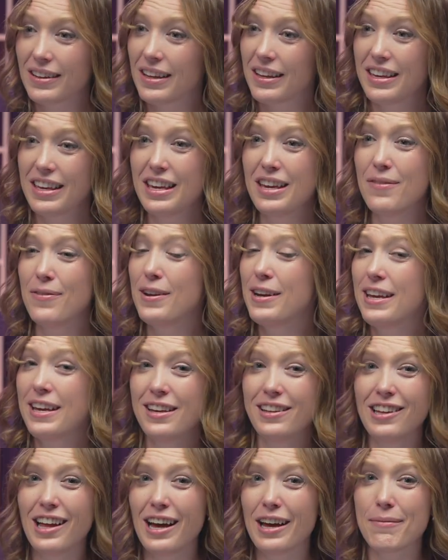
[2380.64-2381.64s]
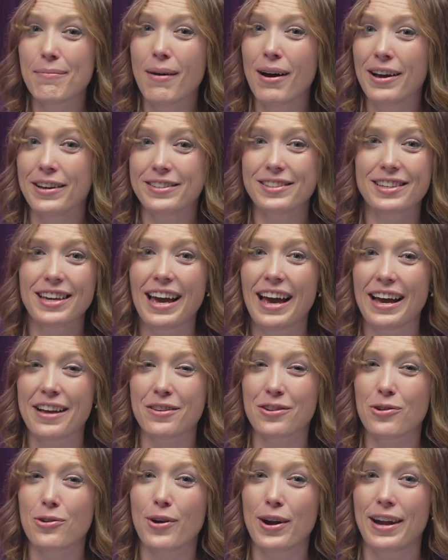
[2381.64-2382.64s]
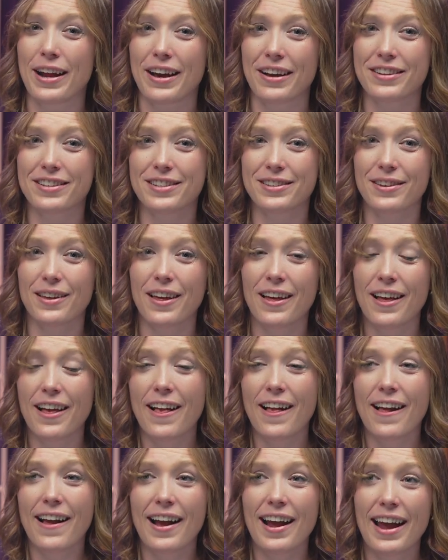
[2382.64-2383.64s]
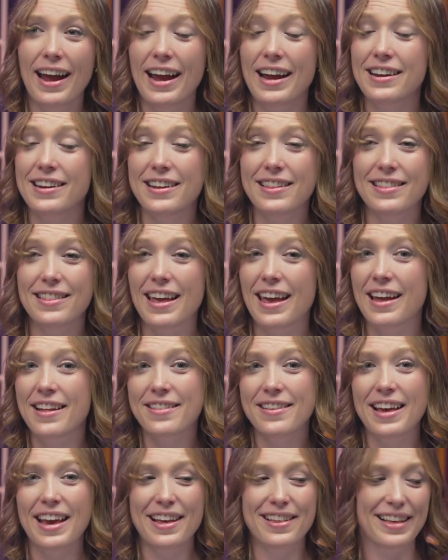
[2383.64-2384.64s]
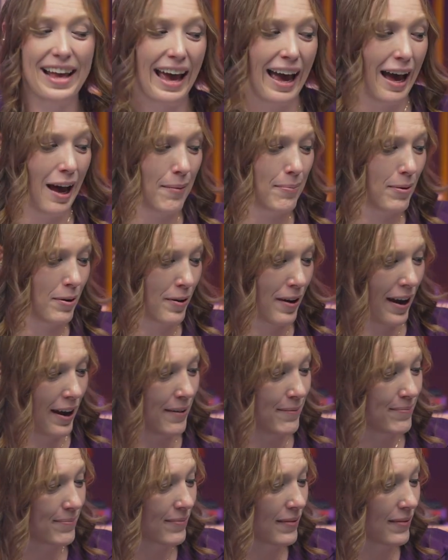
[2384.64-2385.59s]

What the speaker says: Even Elon Musk has critics, and it's his app, okay?